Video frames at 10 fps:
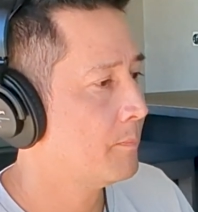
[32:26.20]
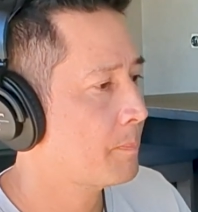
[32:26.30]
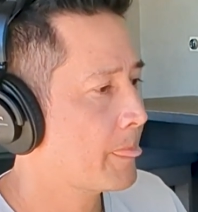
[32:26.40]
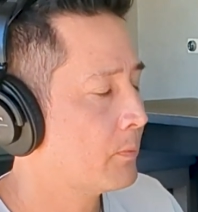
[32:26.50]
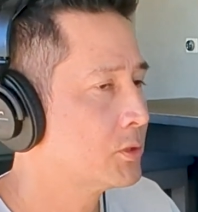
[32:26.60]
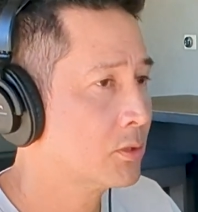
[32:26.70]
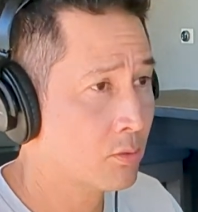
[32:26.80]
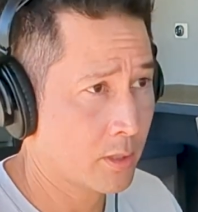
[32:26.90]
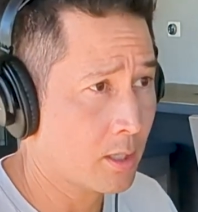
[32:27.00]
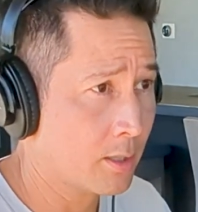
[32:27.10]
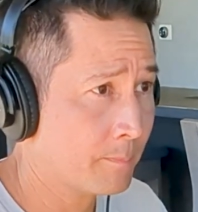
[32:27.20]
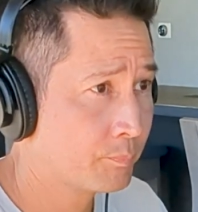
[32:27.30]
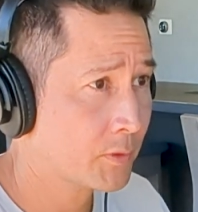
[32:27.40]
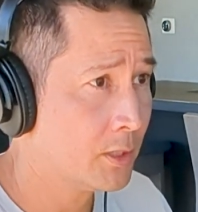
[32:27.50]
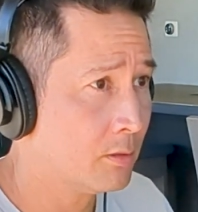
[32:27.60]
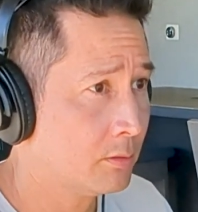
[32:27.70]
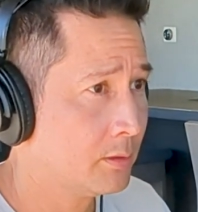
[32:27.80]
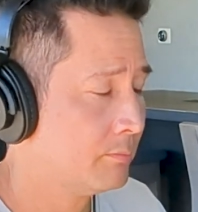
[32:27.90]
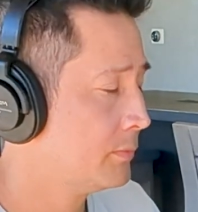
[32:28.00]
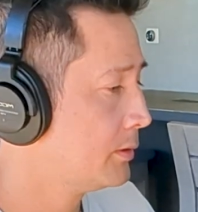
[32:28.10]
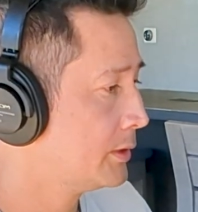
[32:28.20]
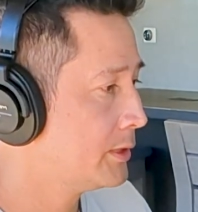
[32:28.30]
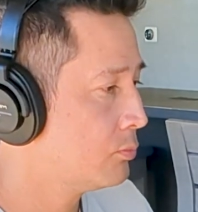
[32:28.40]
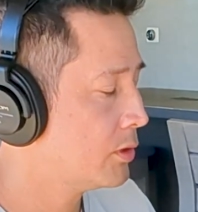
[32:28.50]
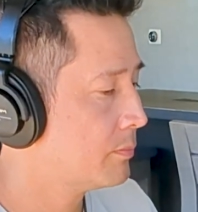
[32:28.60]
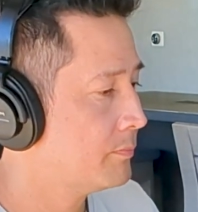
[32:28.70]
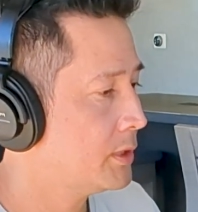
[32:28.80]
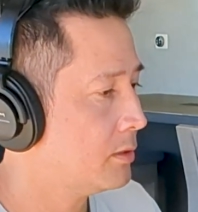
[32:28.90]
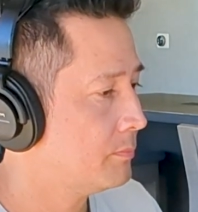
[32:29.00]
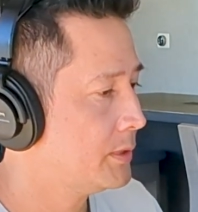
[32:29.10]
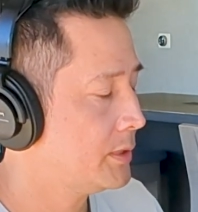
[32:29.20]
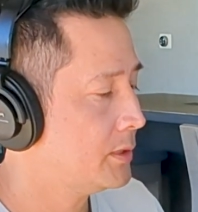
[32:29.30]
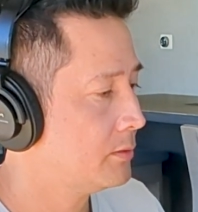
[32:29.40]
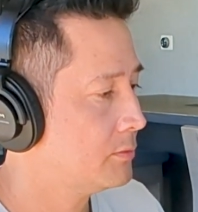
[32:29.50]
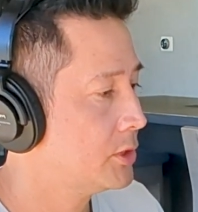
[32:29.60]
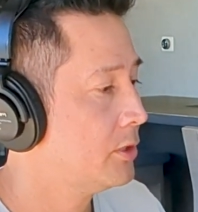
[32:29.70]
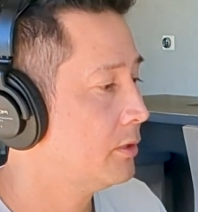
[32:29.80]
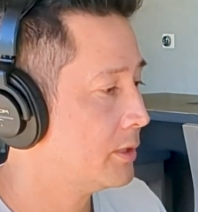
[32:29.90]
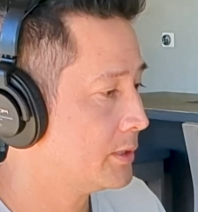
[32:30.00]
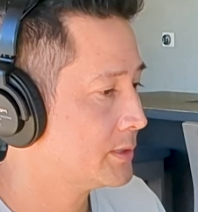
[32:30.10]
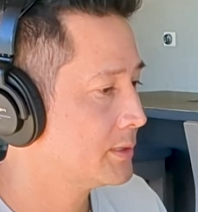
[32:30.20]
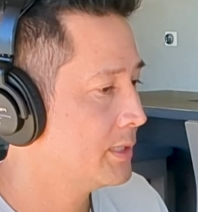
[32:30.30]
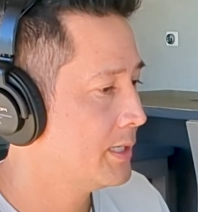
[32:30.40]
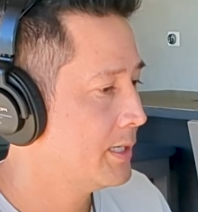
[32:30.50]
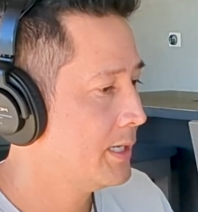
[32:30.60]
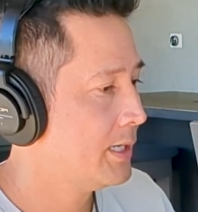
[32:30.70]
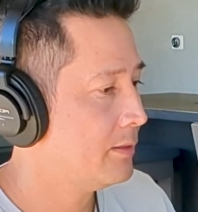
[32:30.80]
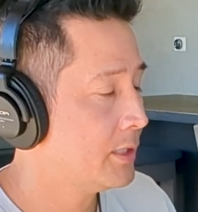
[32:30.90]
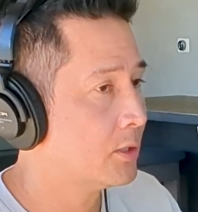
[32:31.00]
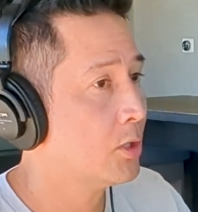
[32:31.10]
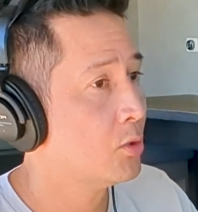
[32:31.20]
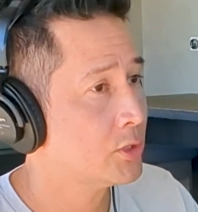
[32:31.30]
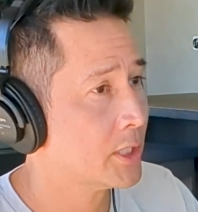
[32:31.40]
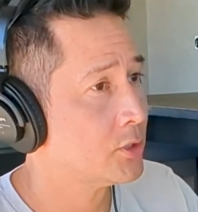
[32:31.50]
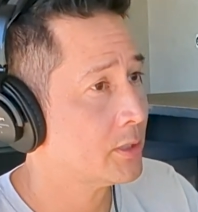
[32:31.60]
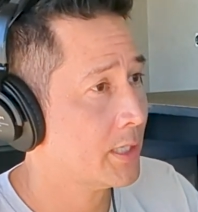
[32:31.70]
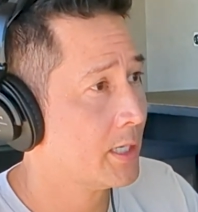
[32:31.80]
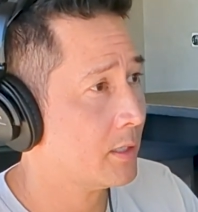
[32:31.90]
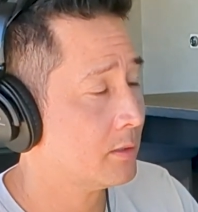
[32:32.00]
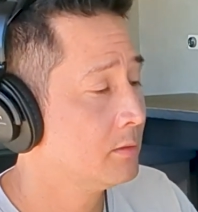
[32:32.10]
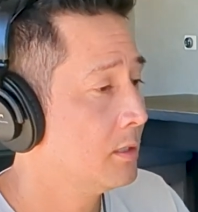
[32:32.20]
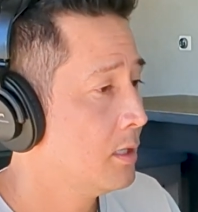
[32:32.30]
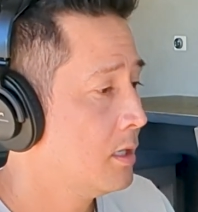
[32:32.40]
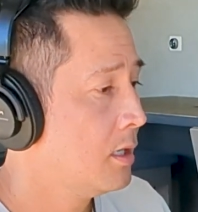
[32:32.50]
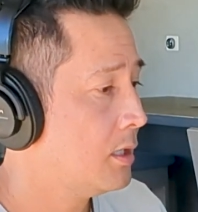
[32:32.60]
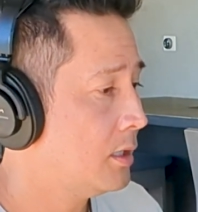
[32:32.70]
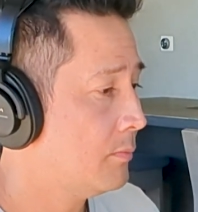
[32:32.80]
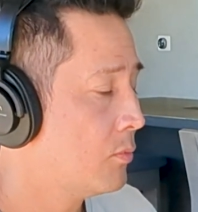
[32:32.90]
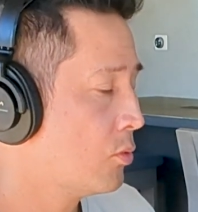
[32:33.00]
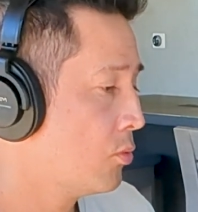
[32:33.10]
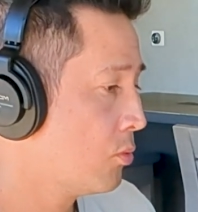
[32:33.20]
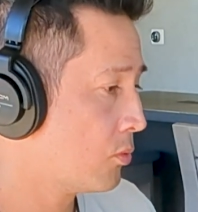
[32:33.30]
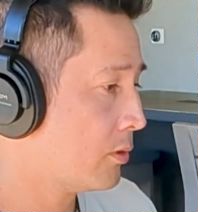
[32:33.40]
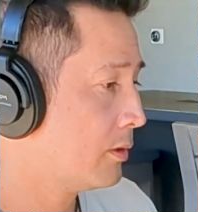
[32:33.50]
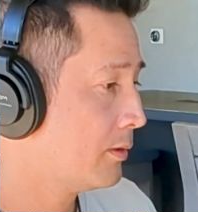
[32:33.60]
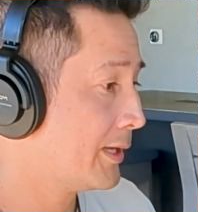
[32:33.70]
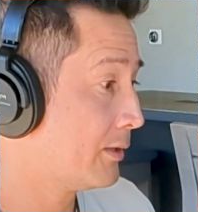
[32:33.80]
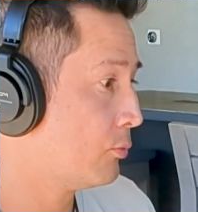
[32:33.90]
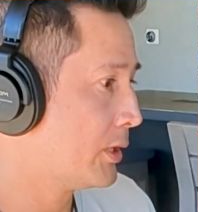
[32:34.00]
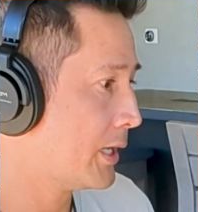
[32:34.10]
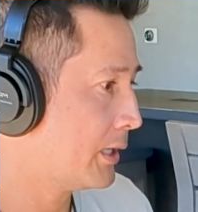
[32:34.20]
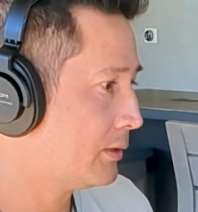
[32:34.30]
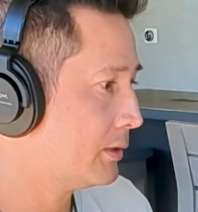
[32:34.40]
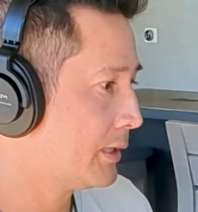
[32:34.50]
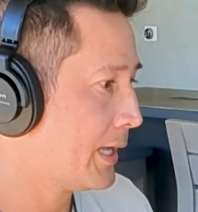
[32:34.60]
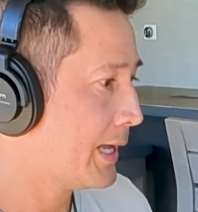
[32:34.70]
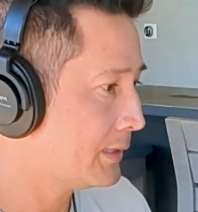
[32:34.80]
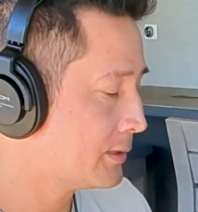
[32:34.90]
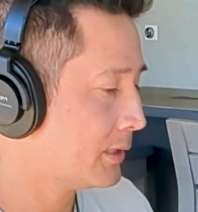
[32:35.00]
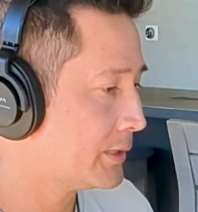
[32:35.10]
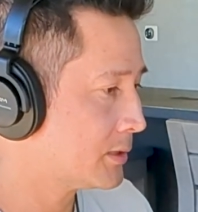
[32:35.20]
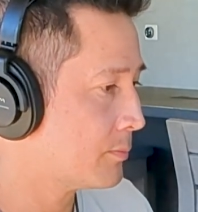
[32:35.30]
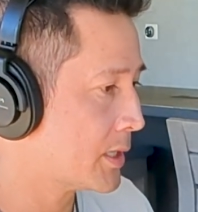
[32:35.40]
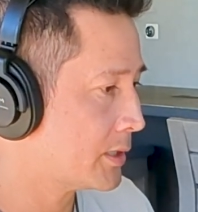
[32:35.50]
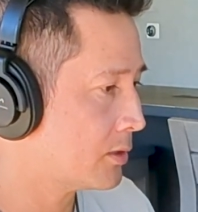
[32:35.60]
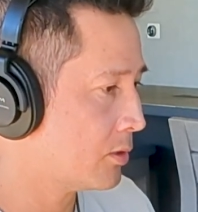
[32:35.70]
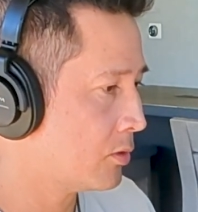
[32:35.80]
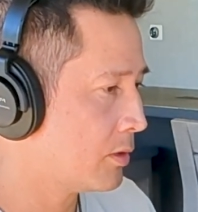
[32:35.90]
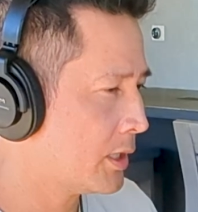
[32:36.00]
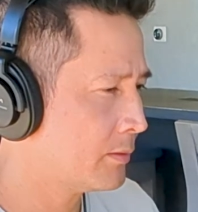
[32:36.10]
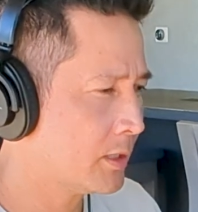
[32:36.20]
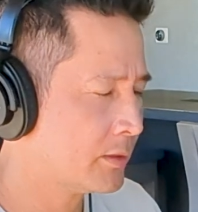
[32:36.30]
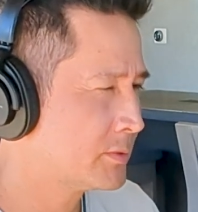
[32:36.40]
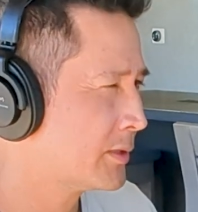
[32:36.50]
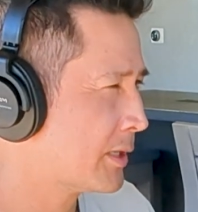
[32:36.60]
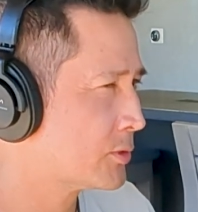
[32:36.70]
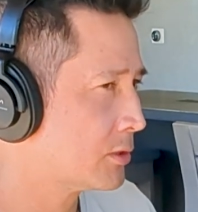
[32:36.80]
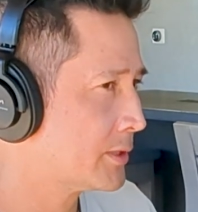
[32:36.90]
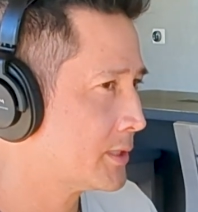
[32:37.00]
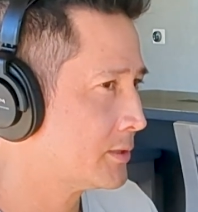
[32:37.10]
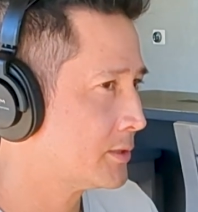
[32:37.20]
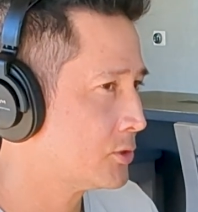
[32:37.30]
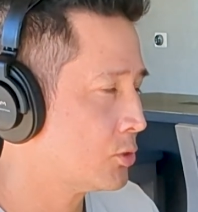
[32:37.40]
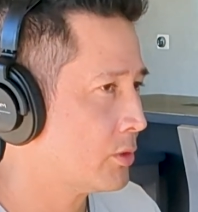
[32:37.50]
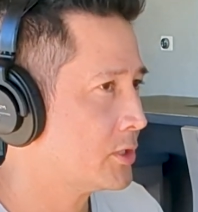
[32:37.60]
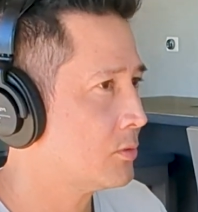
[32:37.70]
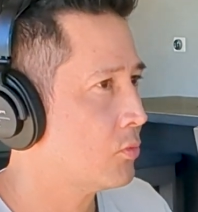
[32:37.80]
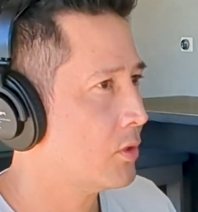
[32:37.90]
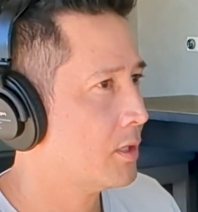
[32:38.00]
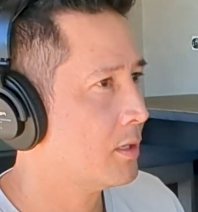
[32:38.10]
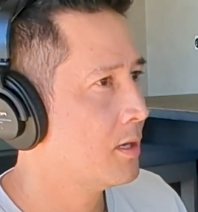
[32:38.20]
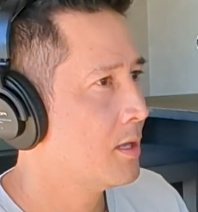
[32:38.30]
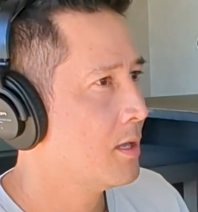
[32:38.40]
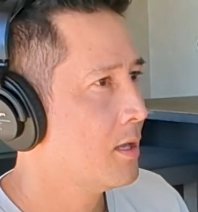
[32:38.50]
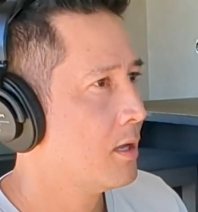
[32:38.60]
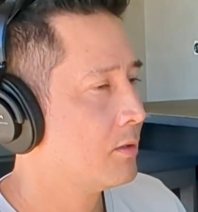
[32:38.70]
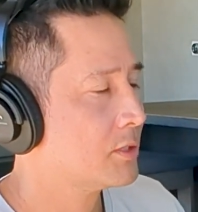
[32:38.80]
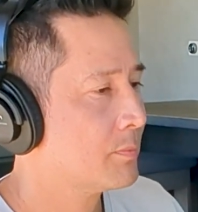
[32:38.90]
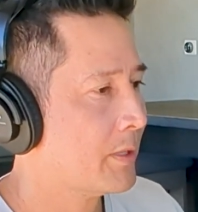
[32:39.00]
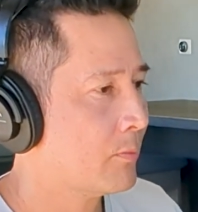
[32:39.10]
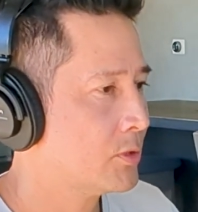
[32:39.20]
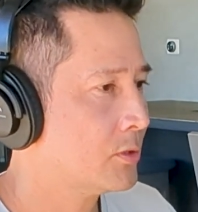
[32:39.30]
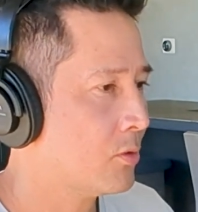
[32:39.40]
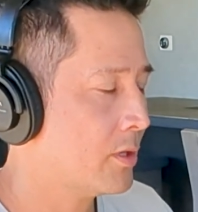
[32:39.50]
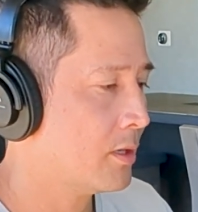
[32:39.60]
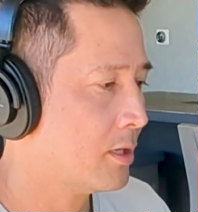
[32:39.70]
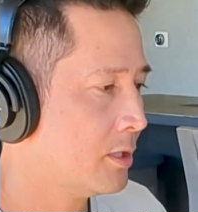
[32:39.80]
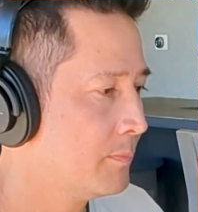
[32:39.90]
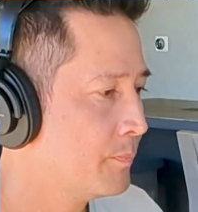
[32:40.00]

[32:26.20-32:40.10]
What's going on? Lead with, being curious, and then coach as you can. Or like when I had to let somebody go, sometimes I'll test a situation where I'll explain what's going on.